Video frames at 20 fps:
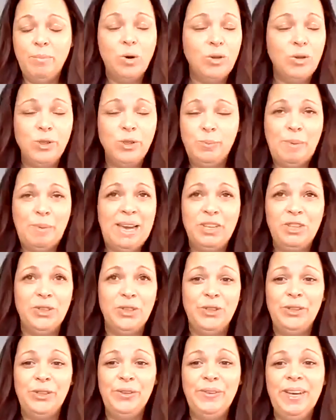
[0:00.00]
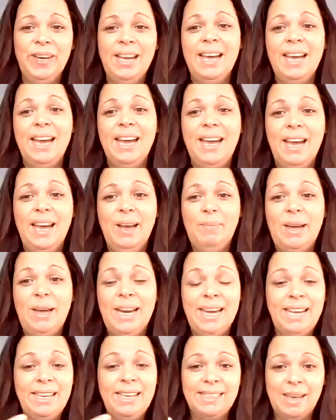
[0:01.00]
not special, and
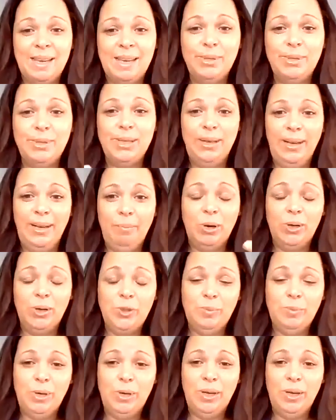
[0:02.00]
it is absolutely possible.